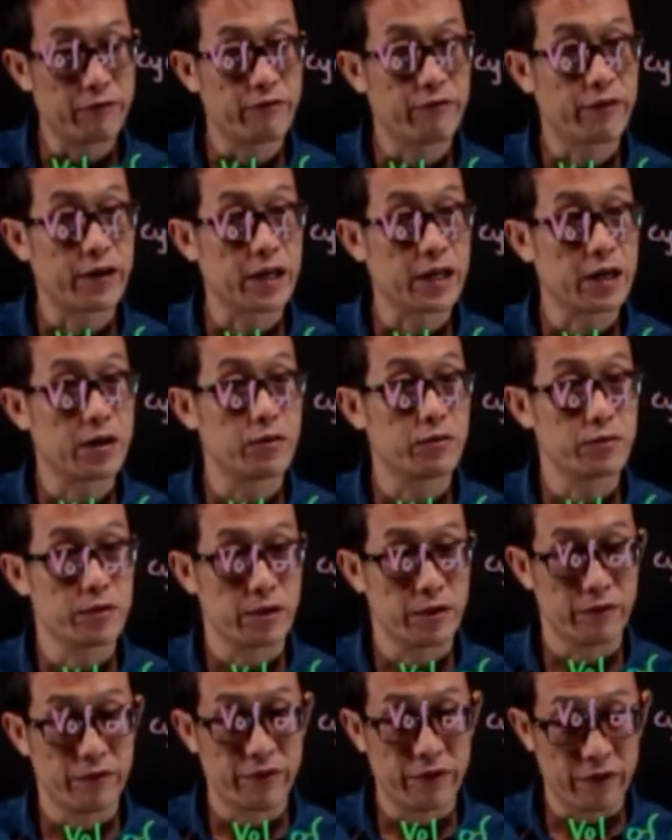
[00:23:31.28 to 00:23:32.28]
find out
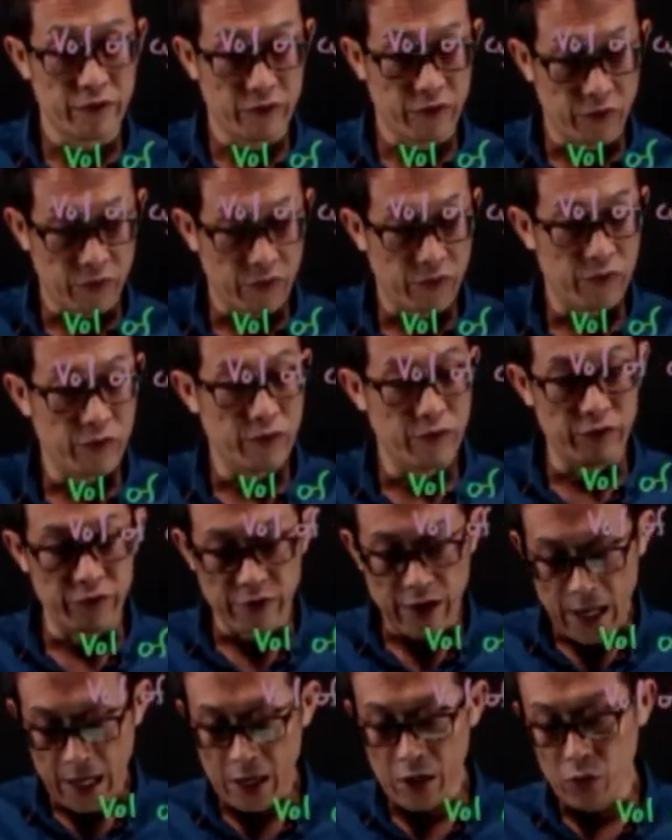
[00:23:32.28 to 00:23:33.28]
the
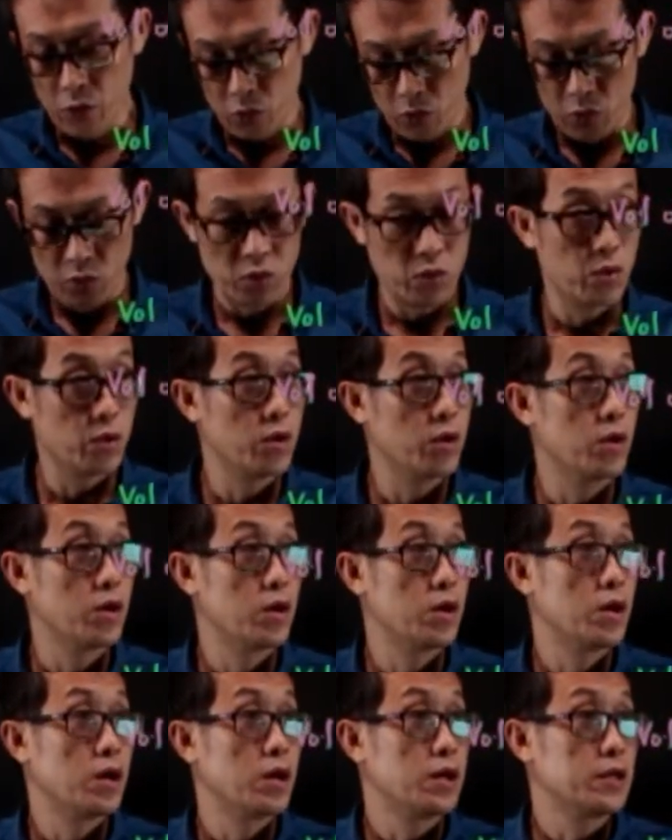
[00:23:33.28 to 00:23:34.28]
value.
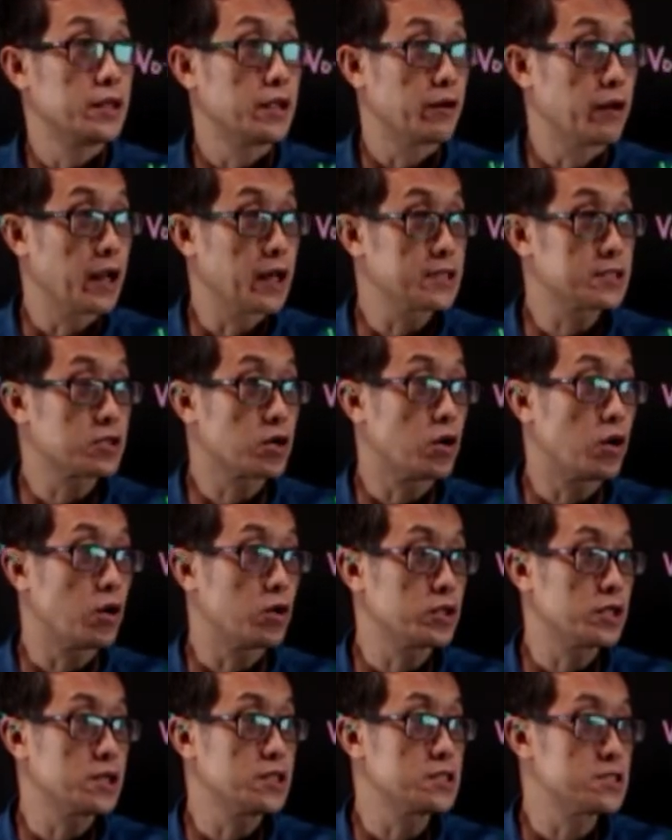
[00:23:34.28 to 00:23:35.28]
Now let's call
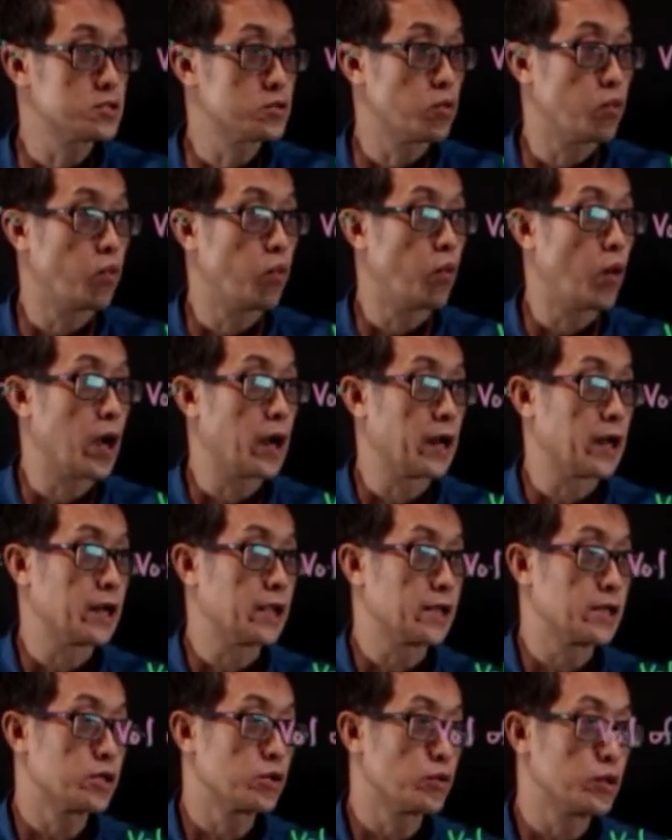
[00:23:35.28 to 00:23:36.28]
this 1,
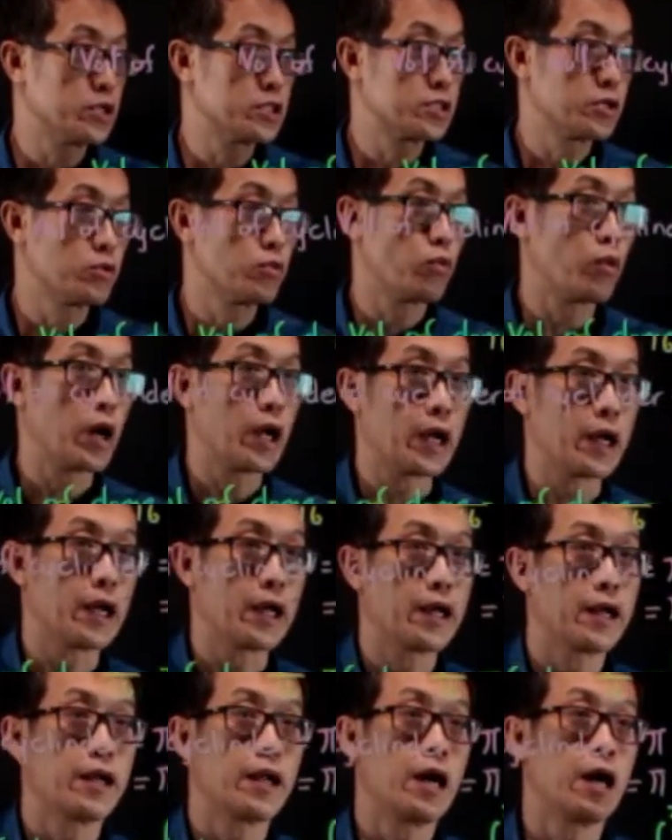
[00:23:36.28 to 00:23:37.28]
equation 1.
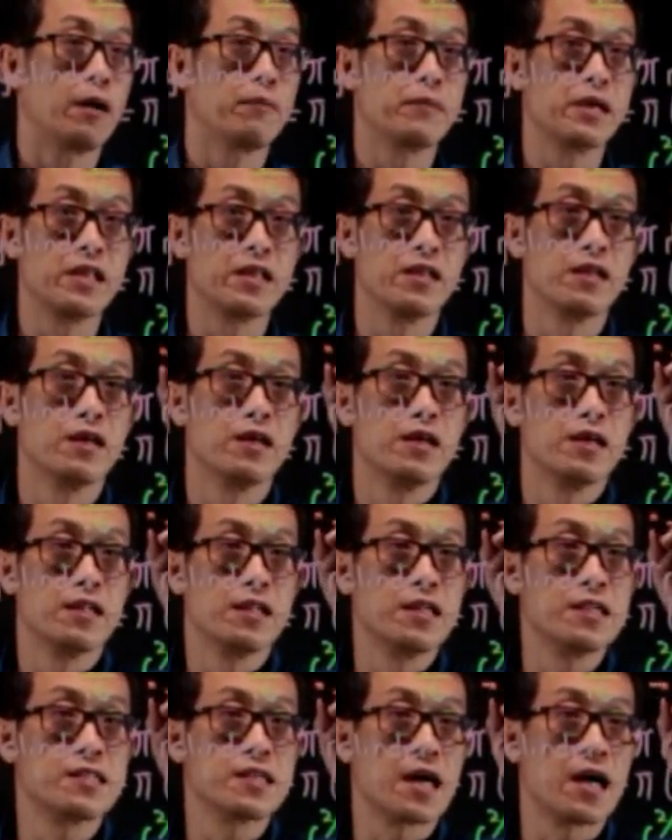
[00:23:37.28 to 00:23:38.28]
I mean,
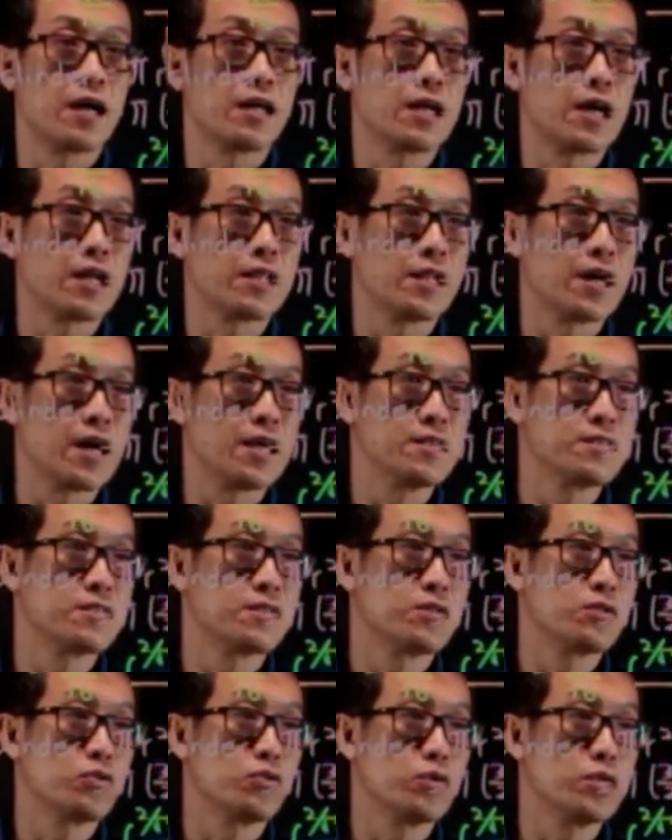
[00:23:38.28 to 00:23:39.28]
the answer
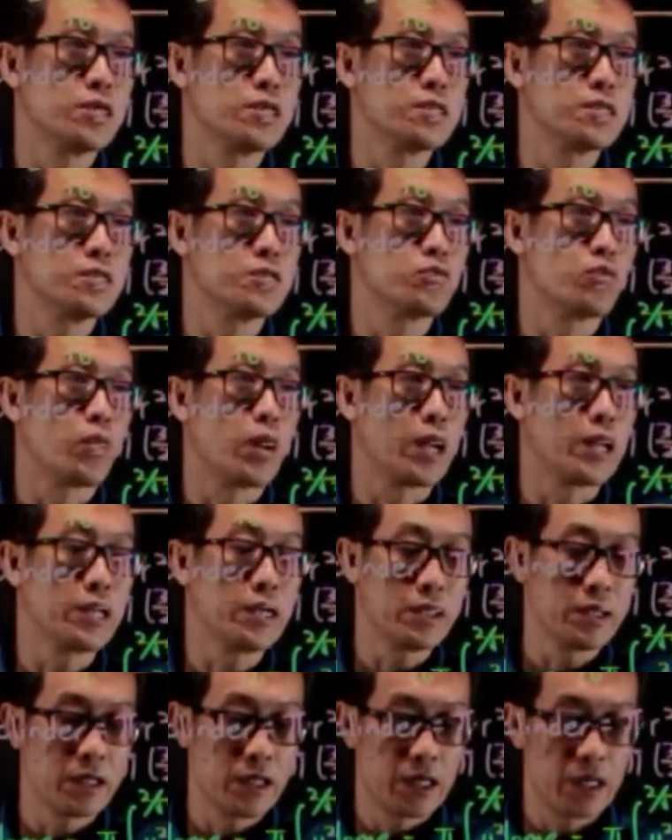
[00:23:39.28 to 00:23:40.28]
to this is 1.
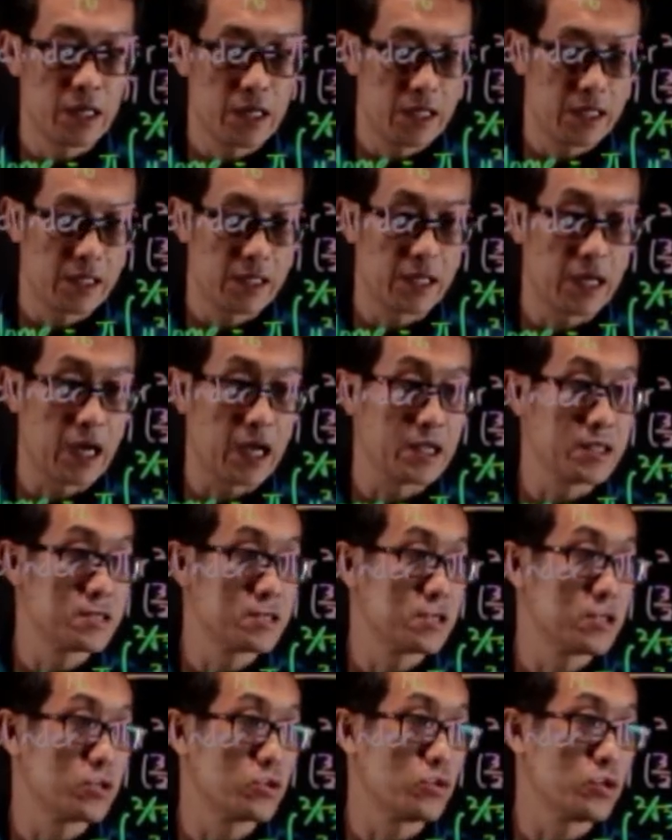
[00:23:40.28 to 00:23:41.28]
The
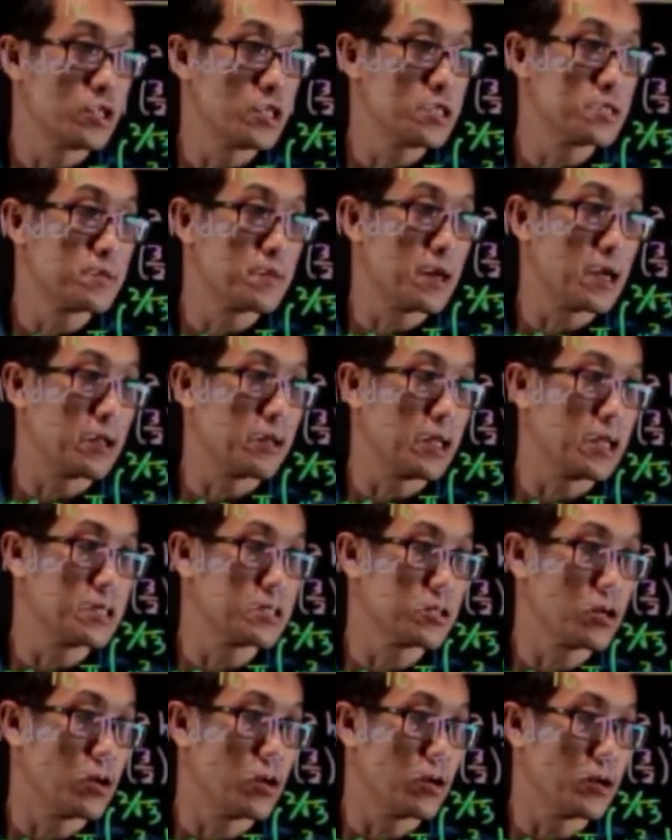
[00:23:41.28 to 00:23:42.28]
answer to this part, let's
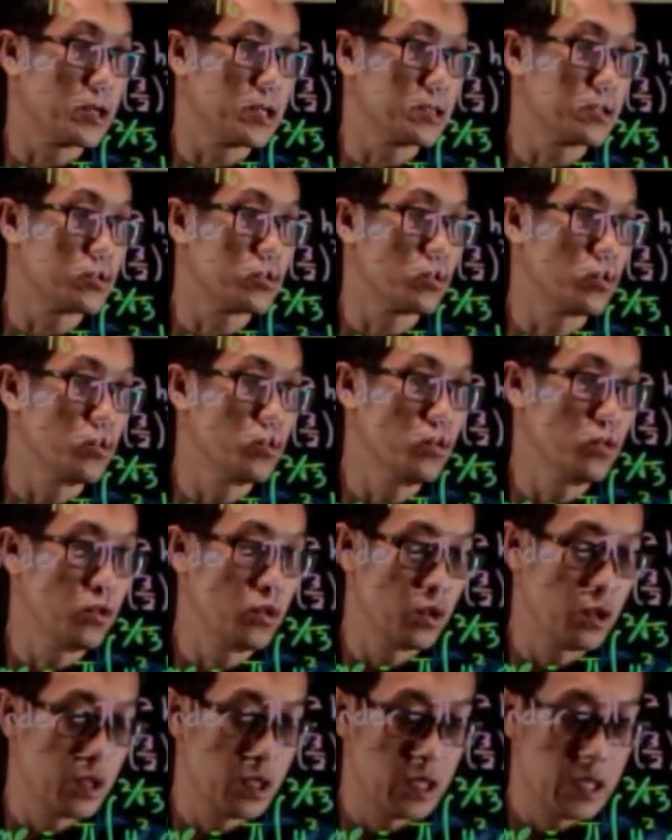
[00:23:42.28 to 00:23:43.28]
call it 2.
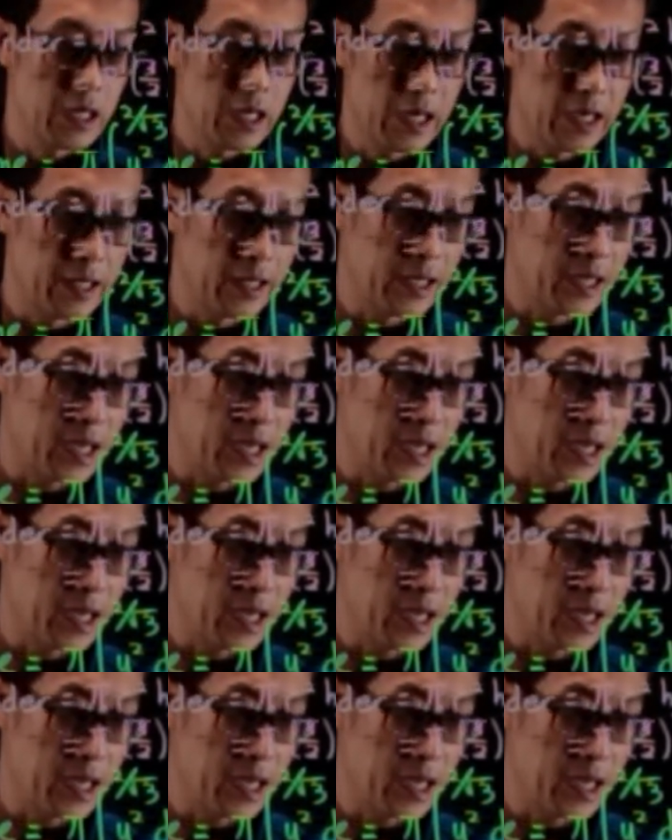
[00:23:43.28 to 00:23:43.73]
And the